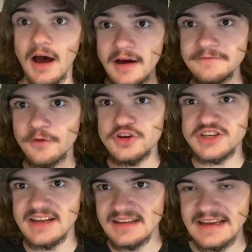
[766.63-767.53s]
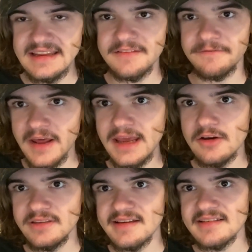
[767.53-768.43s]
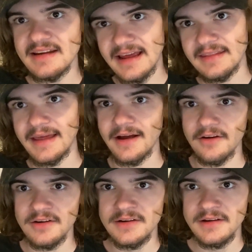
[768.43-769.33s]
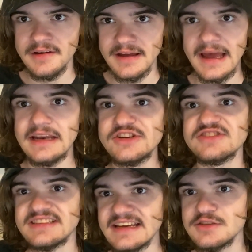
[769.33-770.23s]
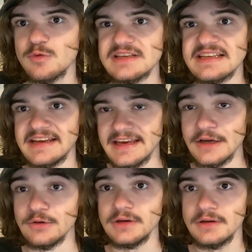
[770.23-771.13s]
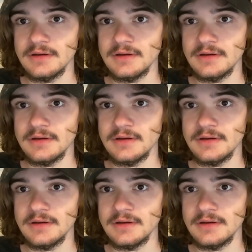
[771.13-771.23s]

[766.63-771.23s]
Unfortunately, the video doesn't end there. And your sneeze wasn't cute.